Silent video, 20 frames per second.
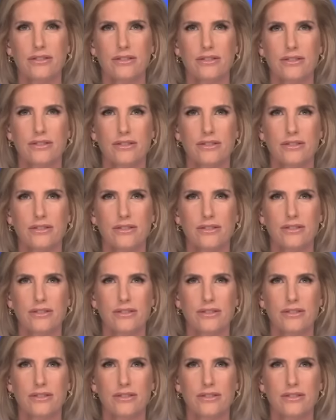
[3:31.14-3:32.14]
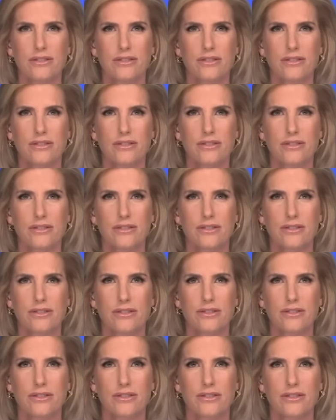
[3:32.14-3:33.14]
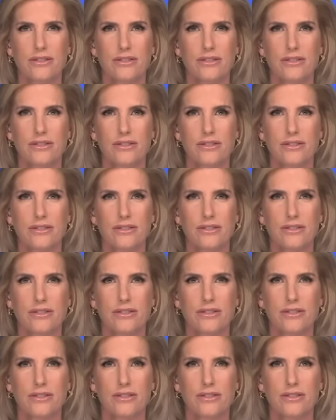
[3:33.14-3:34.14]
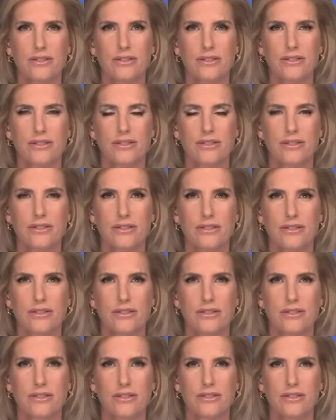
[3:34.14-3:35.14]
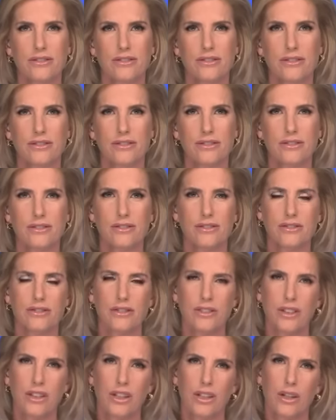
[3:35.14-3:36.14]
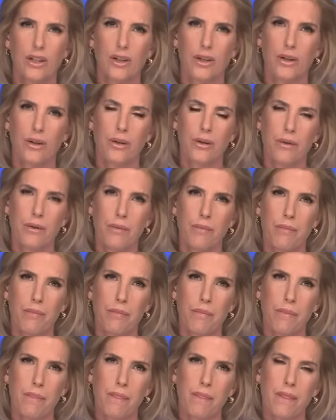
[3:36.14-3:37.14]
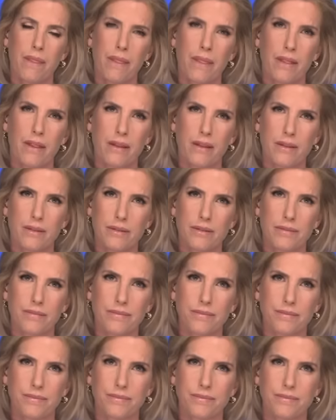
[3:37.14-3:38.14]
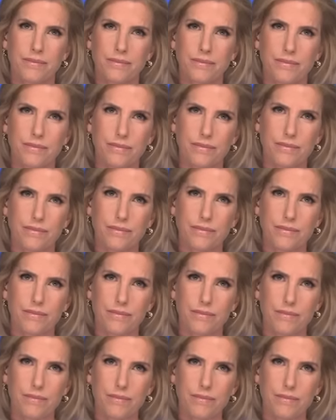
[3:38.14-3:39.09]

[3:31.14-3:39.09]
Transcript: (not speaking)